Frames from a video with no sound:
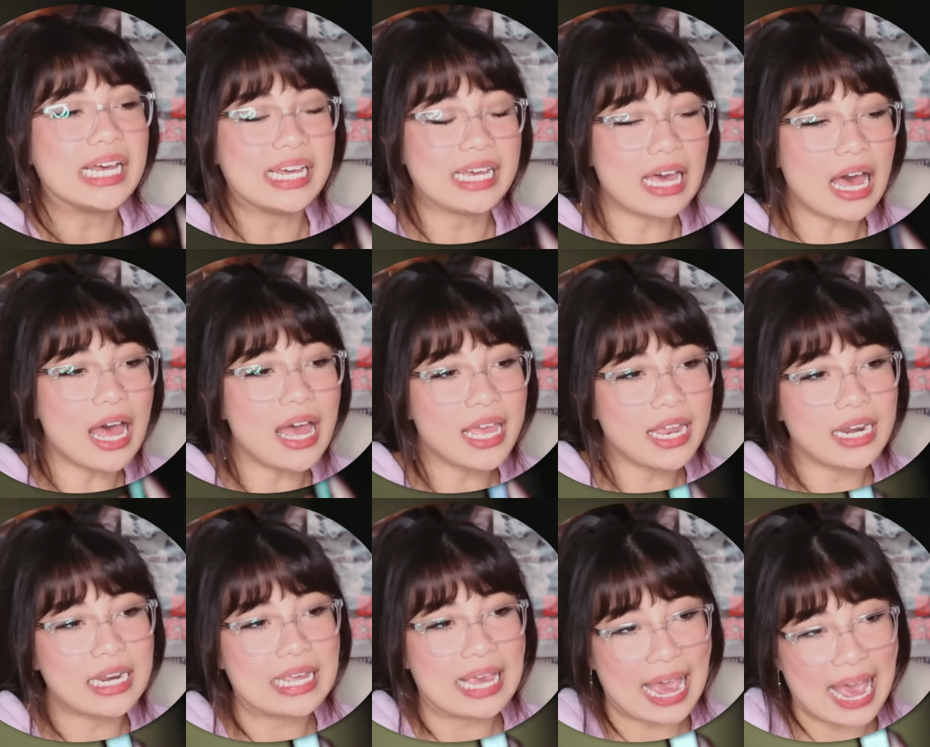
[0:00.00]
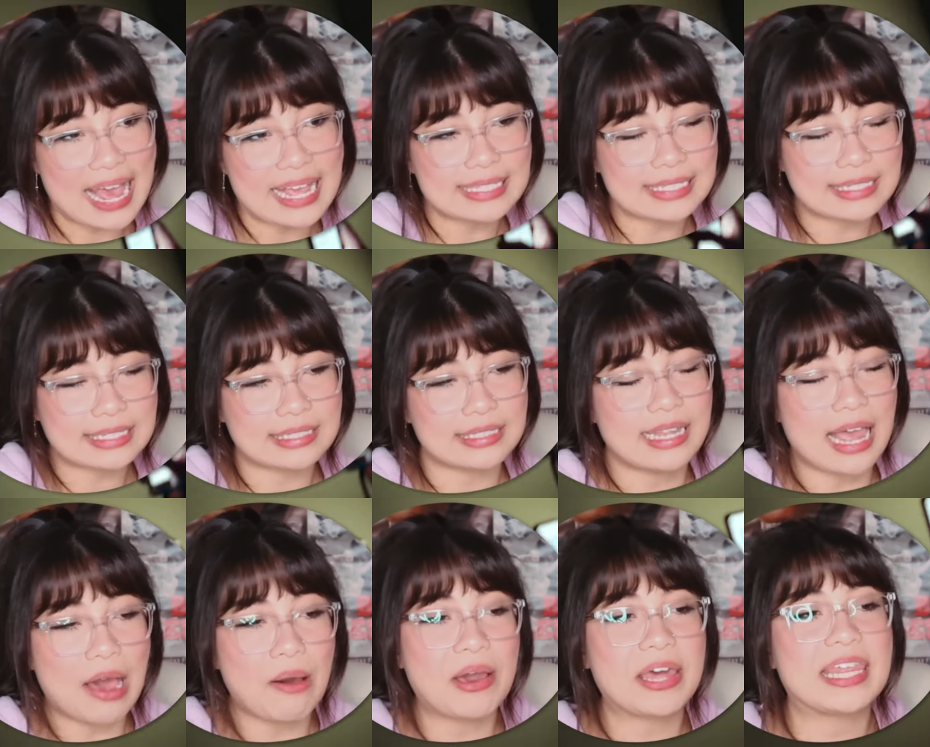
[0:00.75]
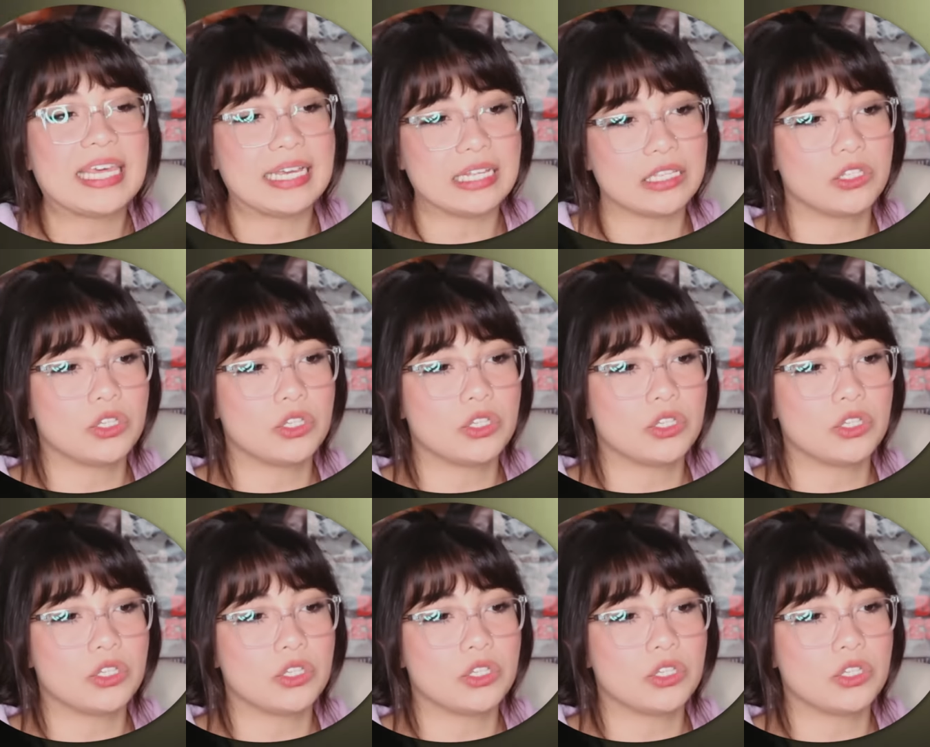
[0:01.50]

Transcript: gut guess, now I think it's